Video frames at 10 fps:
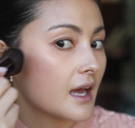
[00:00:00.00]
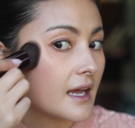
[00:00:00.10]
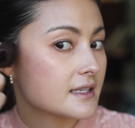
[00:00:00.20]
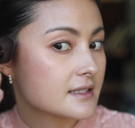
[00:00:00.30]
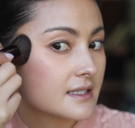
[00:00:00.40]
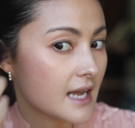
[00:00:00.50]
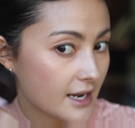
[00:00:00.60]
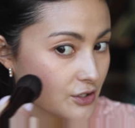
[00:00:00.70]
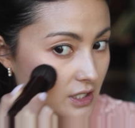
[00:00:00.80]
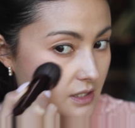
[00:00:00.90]
and it's
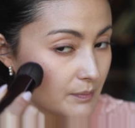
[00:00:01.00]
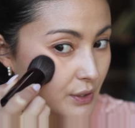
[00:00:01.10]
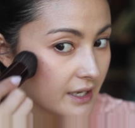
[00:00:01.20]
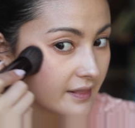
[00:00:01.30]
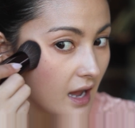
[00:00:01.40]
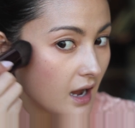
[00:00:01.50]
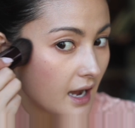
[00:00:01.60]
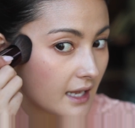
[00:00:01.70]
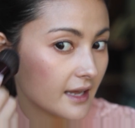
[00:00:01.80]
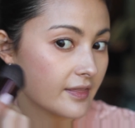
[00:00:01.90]
naturally putting that
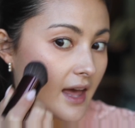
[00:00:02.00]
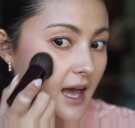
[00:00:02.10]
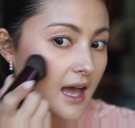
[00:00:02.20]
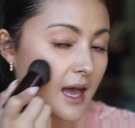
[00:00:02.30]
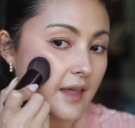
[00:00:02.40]
highlight there